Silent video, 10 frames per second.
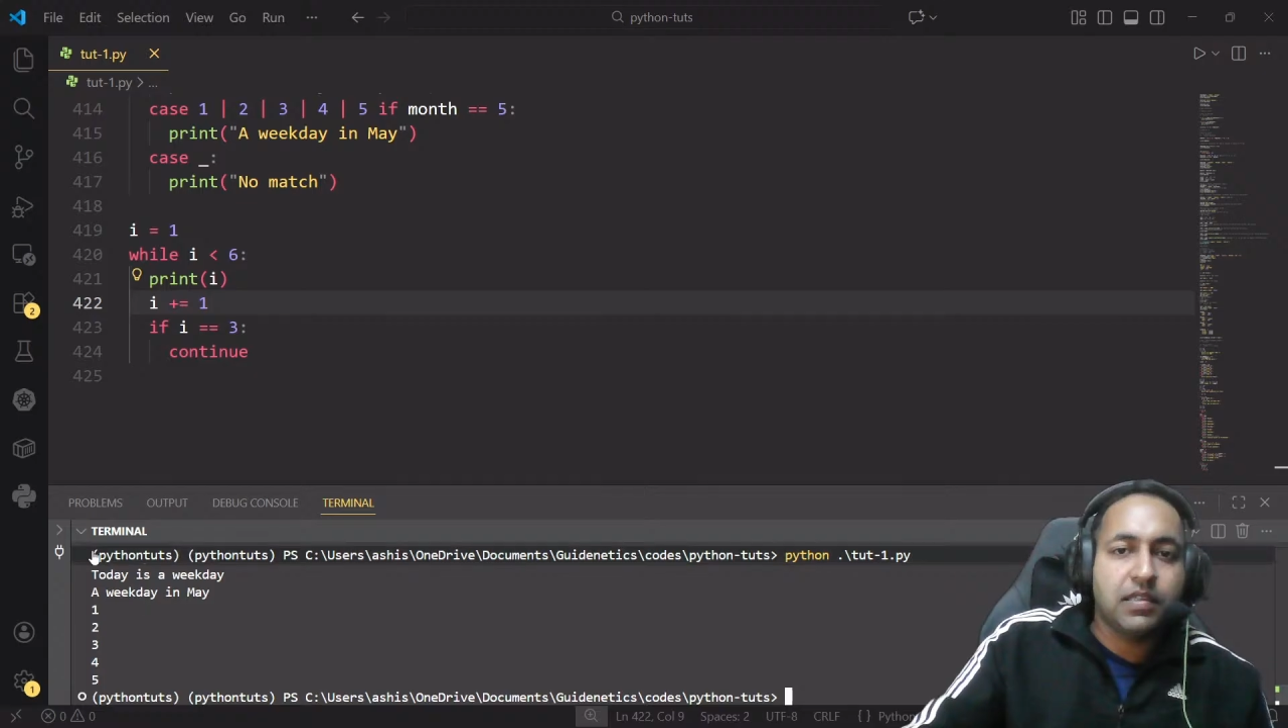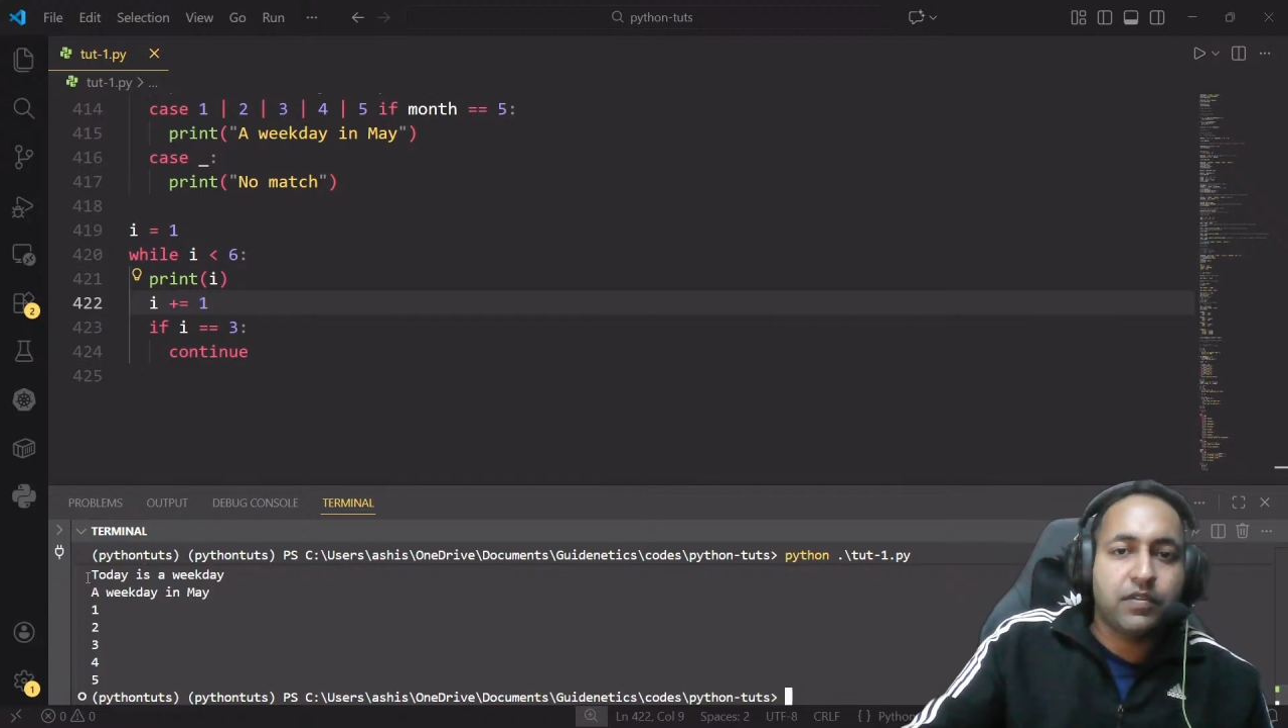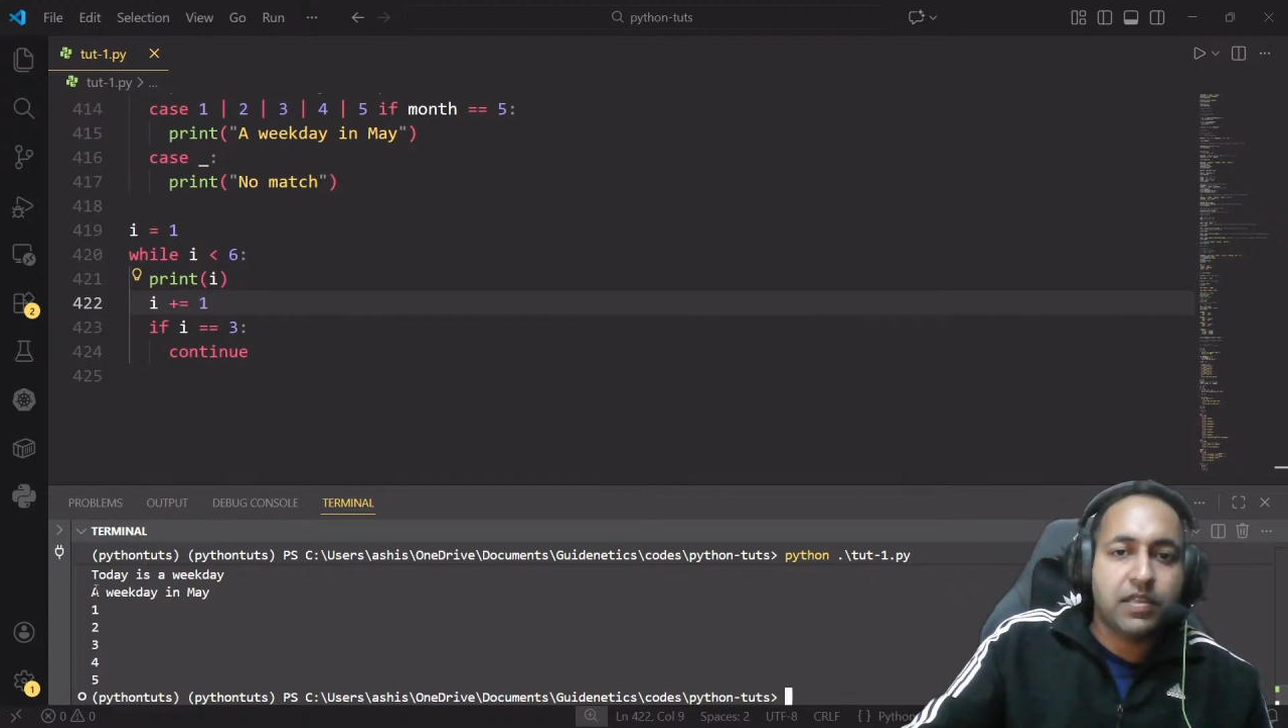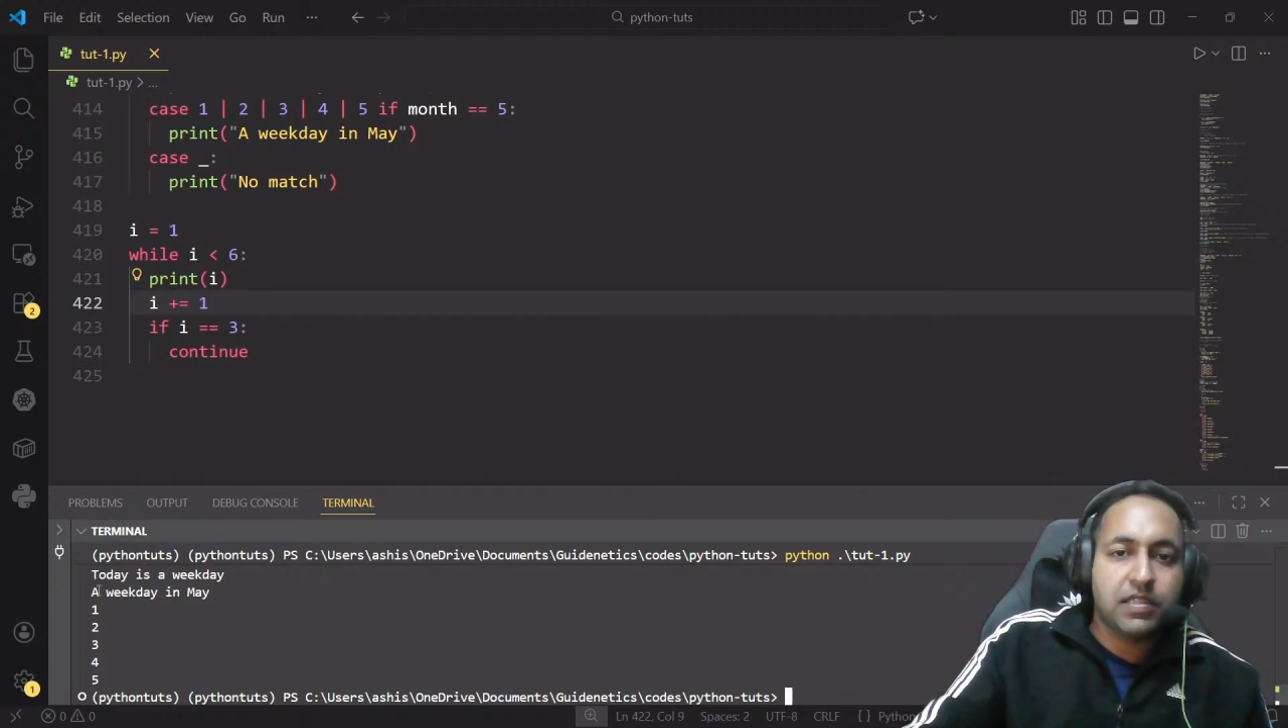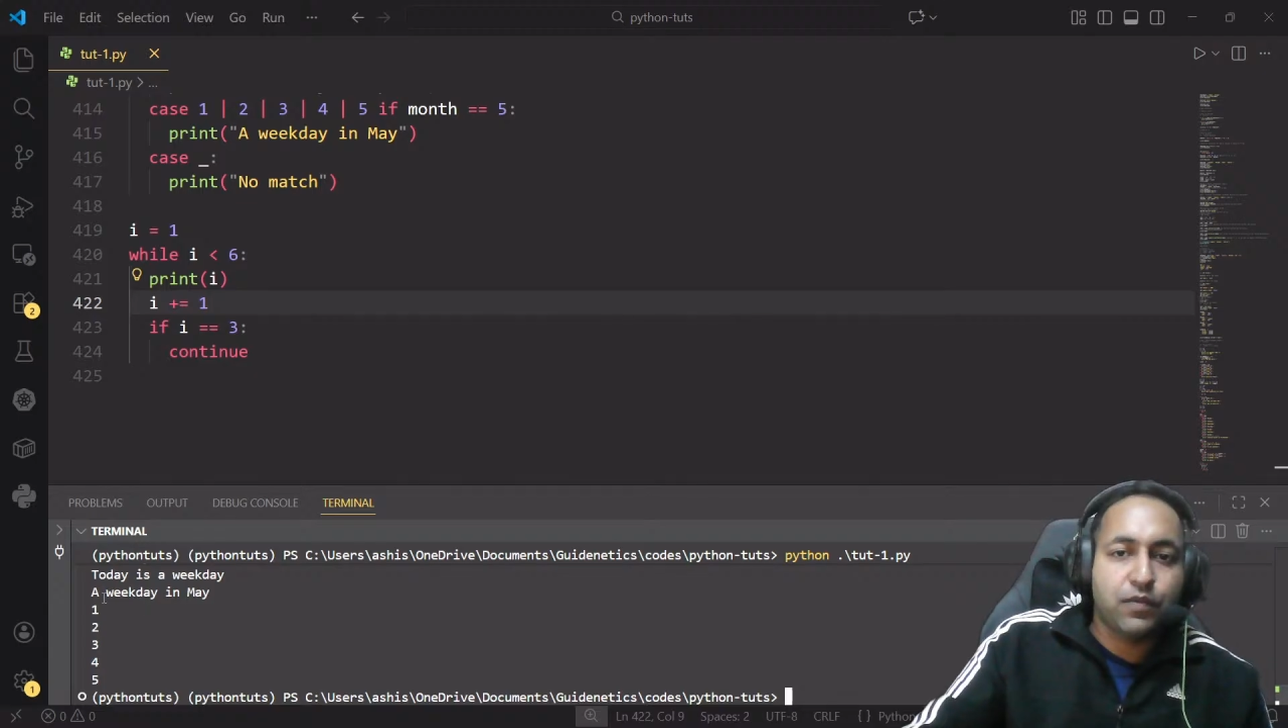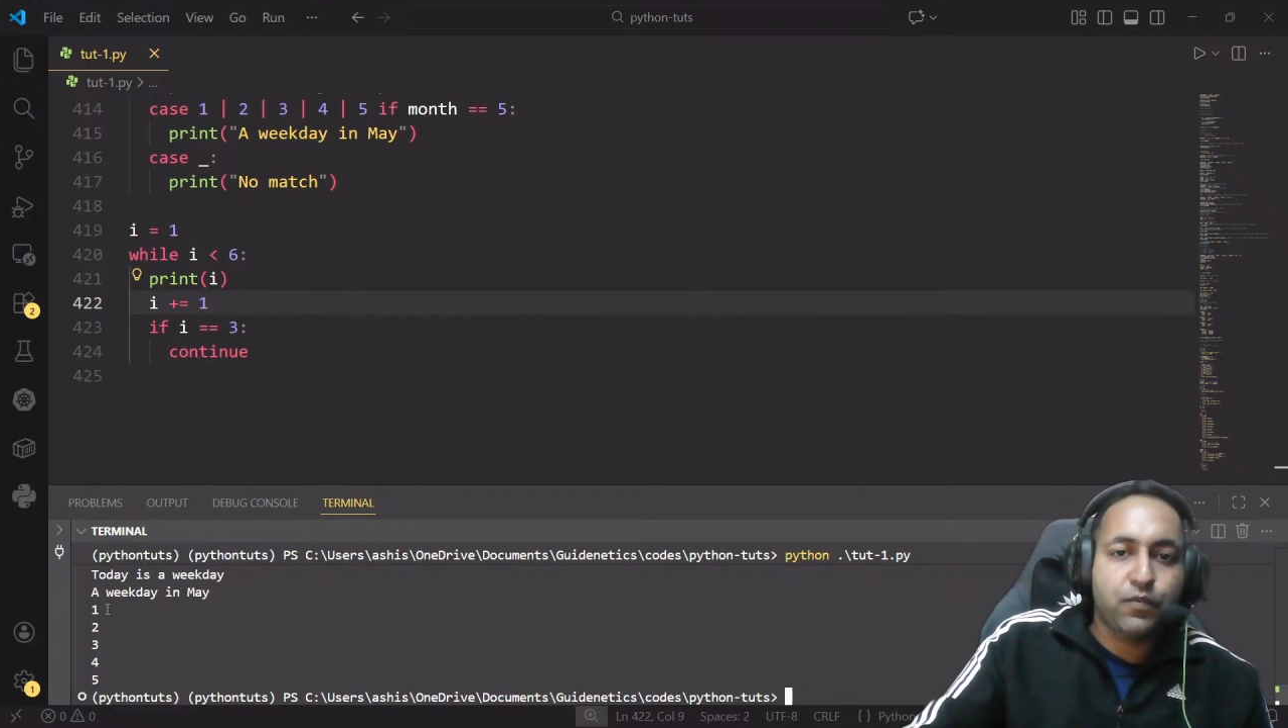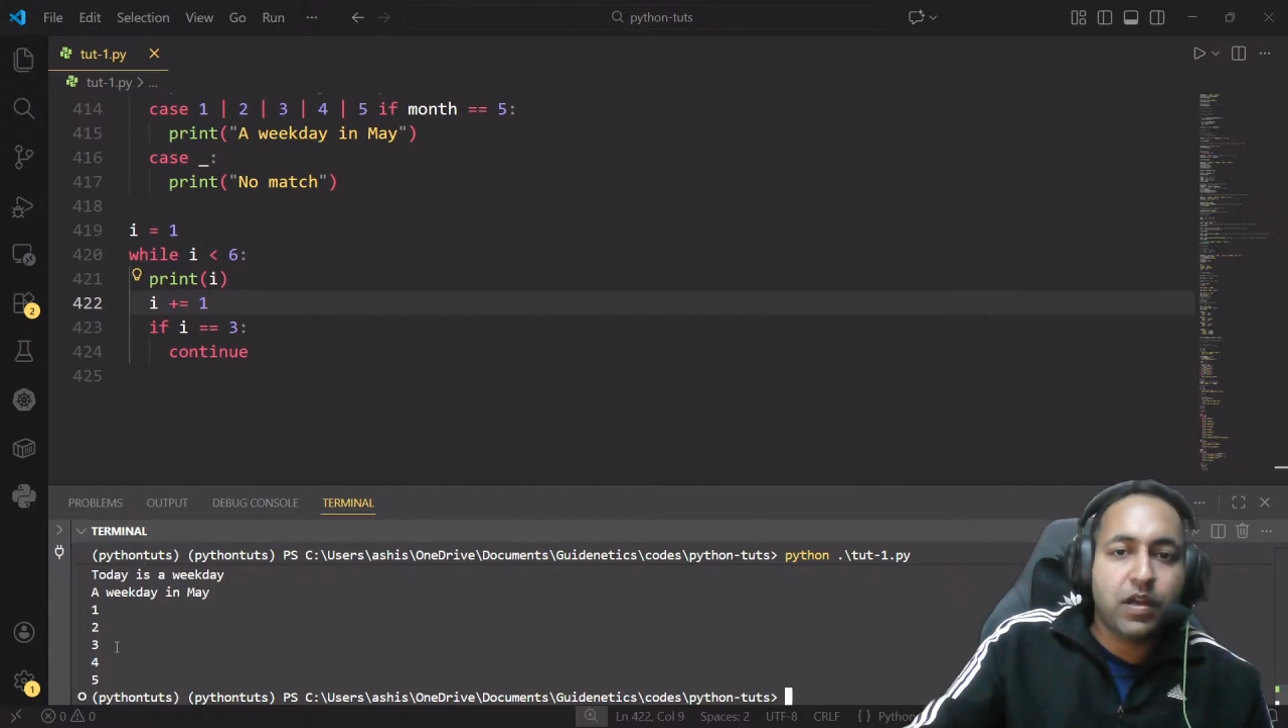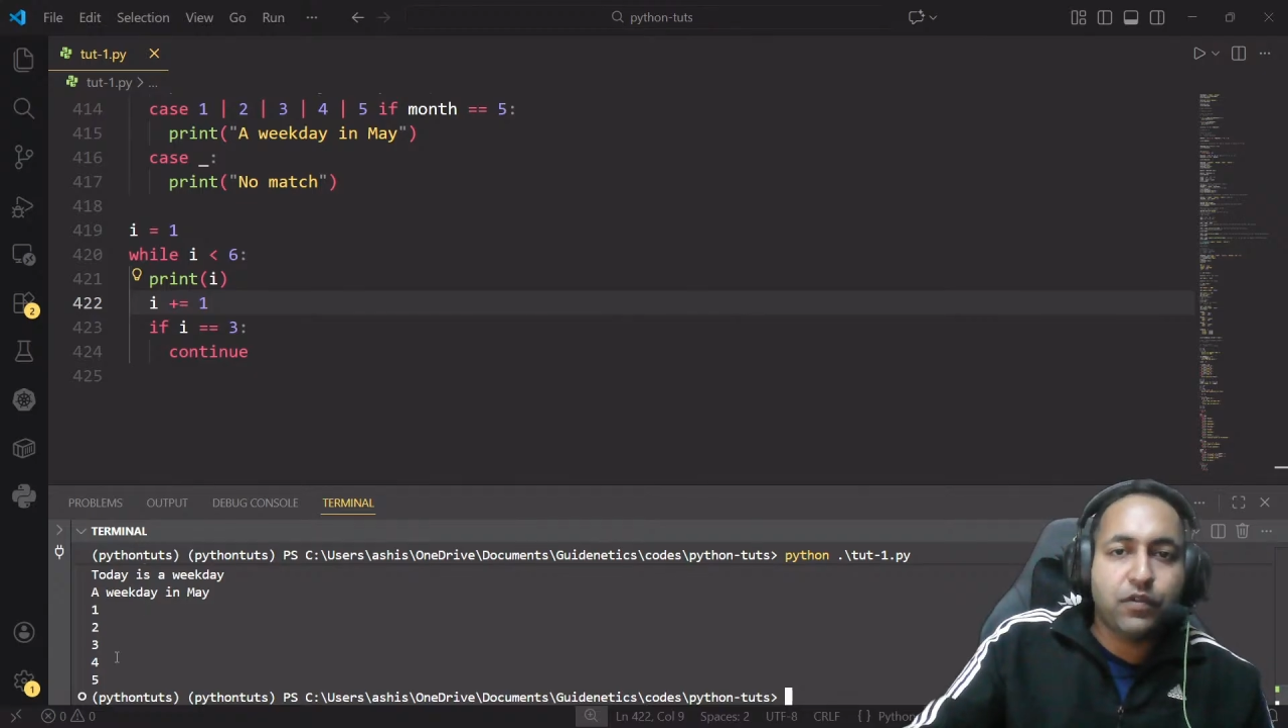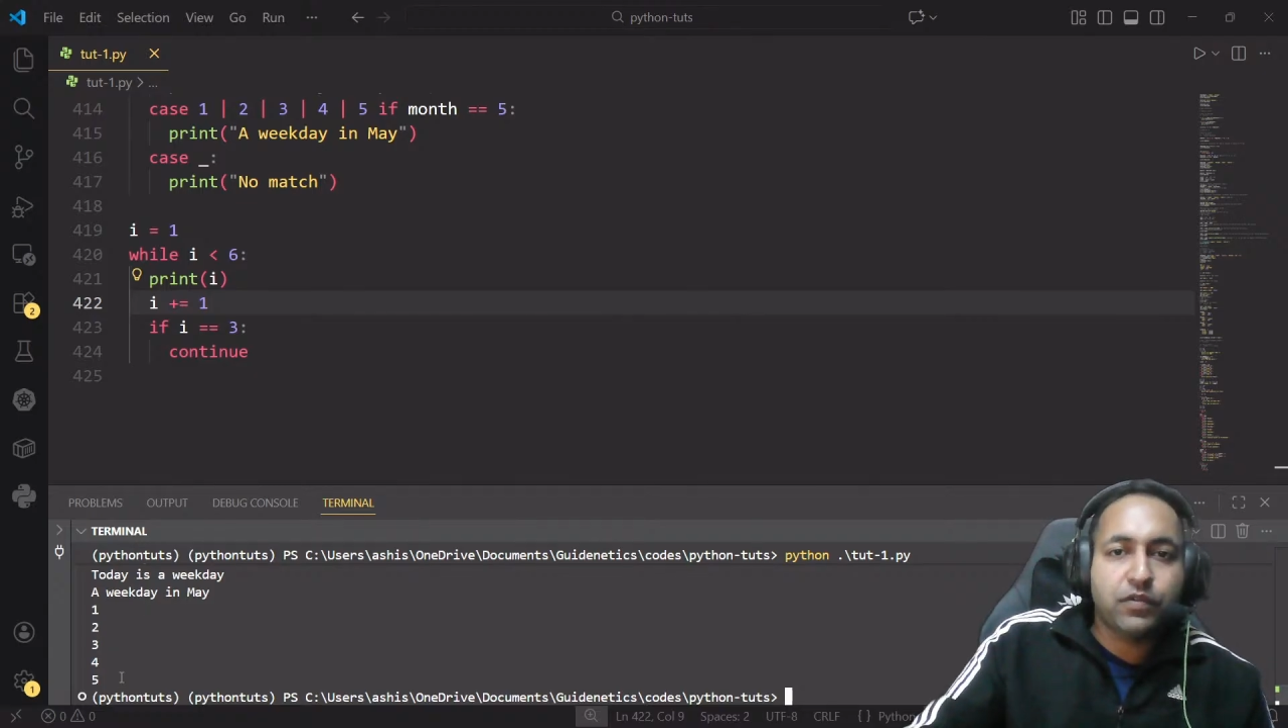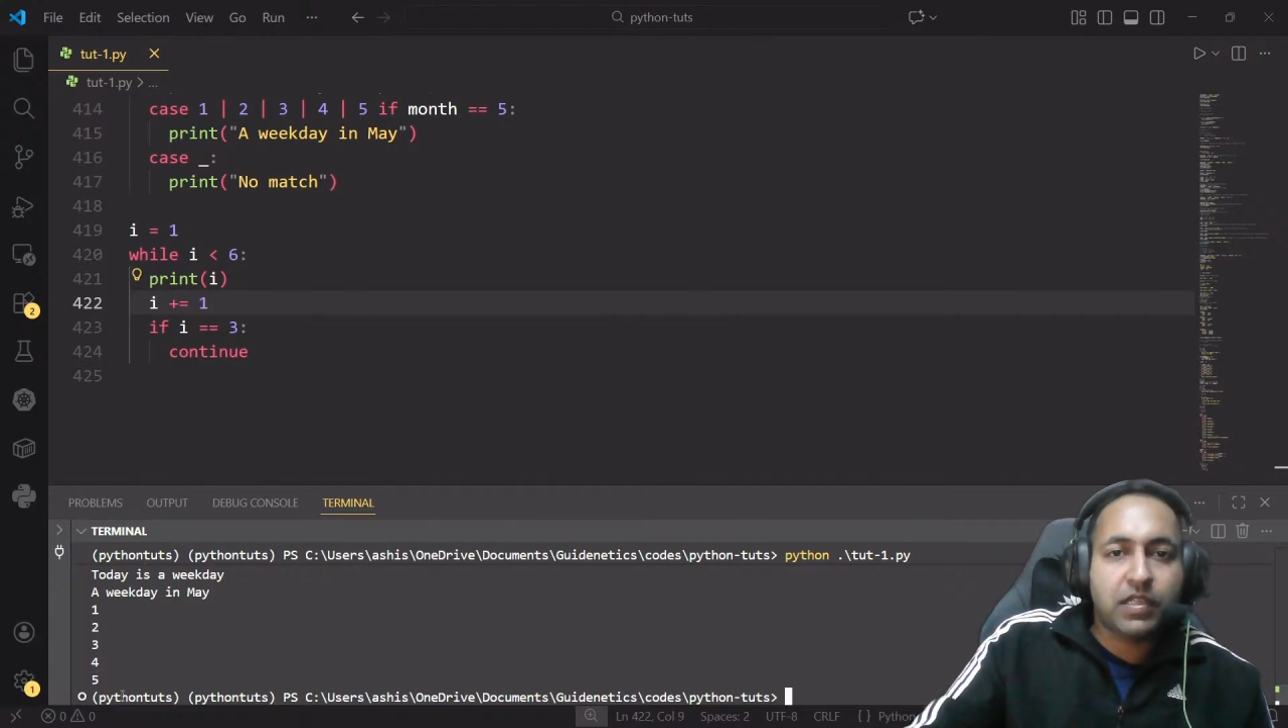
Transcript: You can see 1, 2,